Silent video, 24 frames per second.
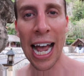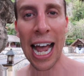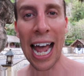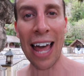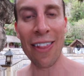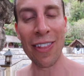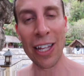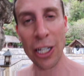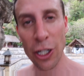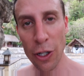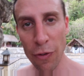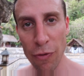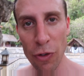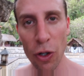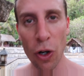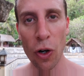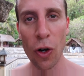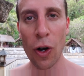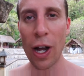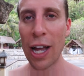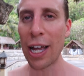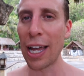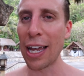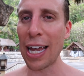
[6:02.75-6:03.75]
and then you've
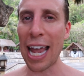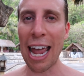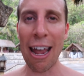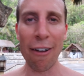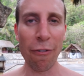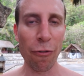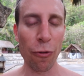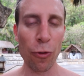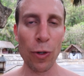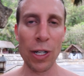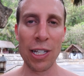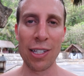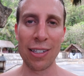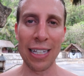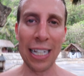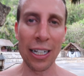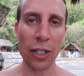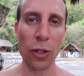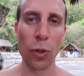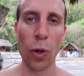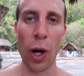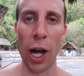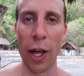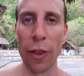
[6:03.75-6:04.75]
got every
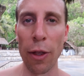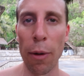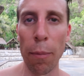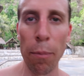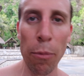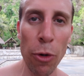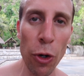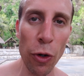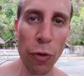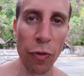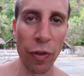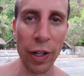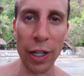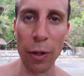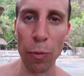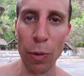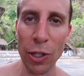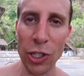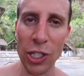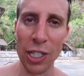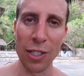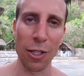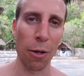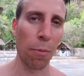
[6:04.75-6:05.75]
single other movie,
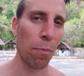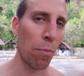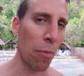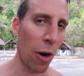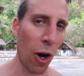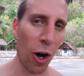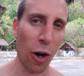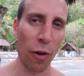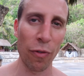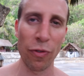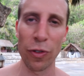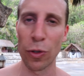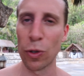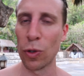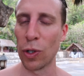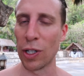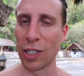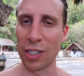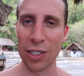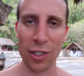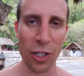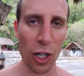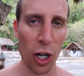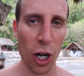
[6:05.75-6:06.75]
which is a Marvel,
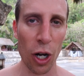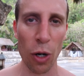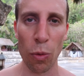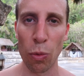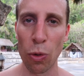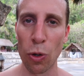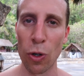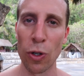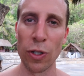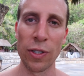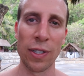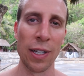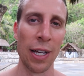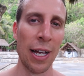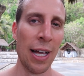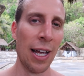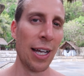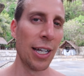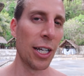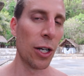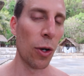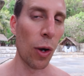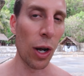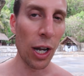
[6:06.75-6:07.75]
a Star Wars,
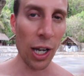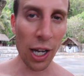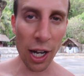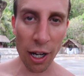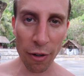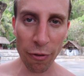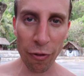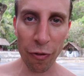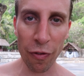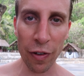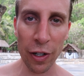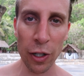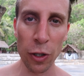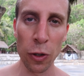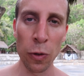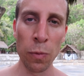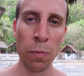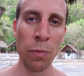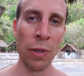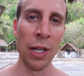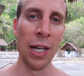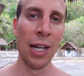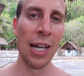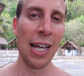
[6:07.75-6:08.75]
you know, a love
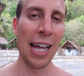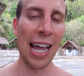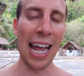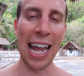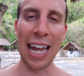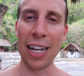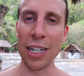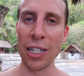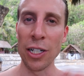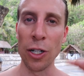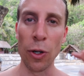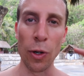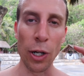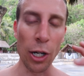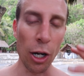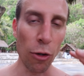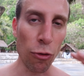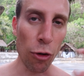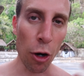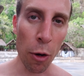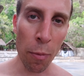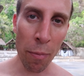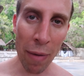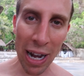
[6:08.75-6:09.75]
film, you know, a
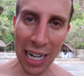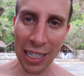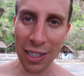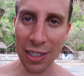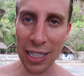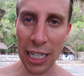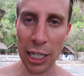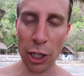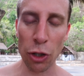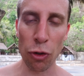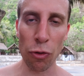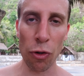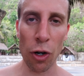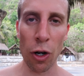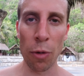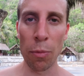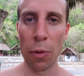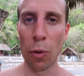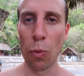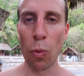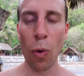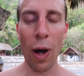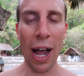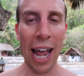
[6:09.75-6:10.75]
romantic
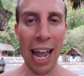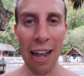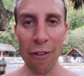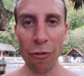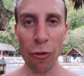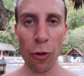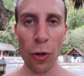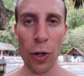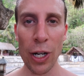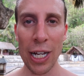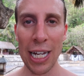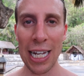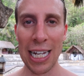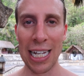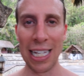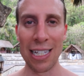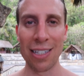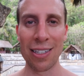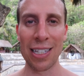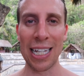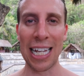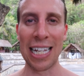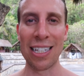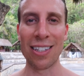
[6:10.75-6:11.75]
drama, whatever it
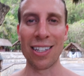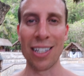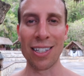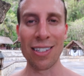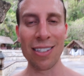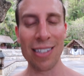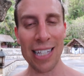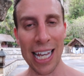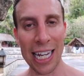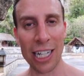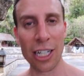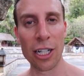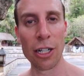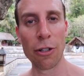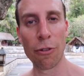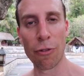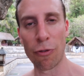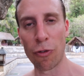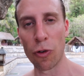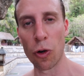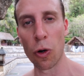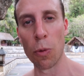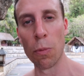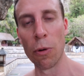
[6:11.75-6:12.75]
is the second
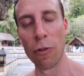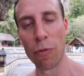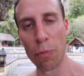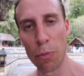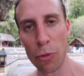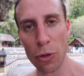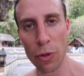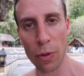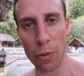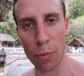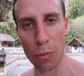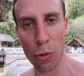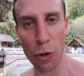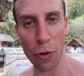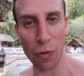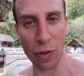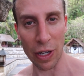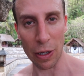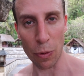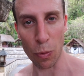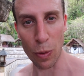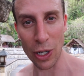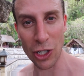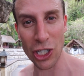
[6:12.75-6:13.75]
form of
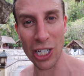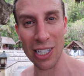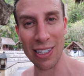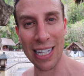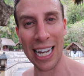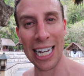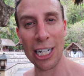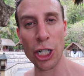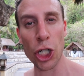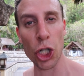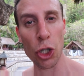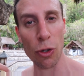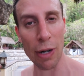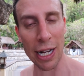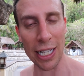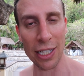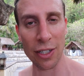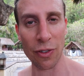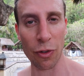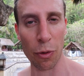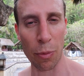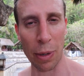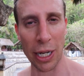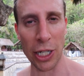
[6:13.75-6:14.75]
movie, which is a
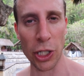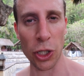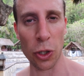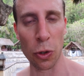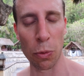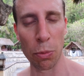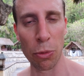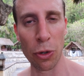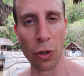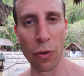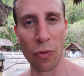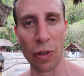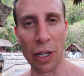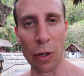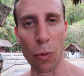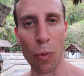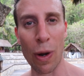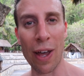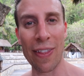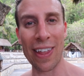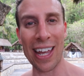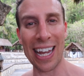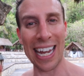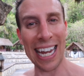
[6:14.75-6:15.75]
transformational movie,
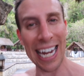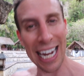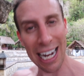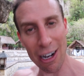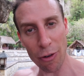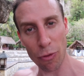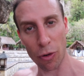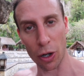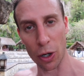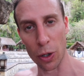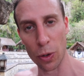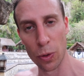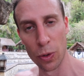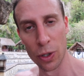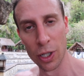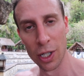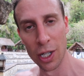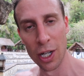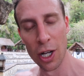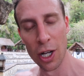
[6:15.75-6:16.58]
where the hero